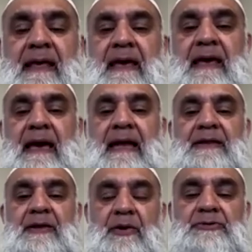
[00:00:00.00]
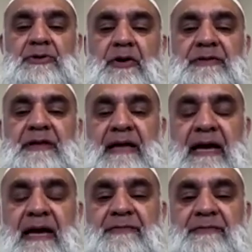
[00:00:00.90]
And those of the
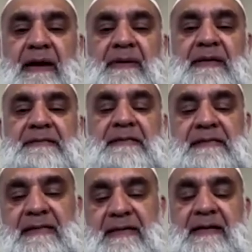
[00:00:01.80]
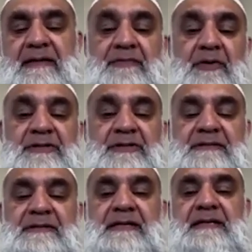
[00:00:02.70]
Naidoo families, this third and fourth
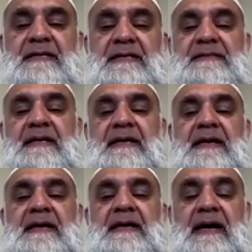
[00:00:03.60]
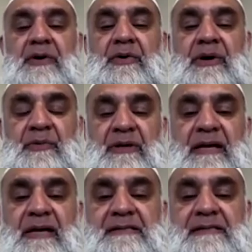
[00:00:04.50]
generations uh, who are with
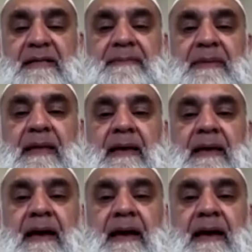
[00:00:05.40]
us still, I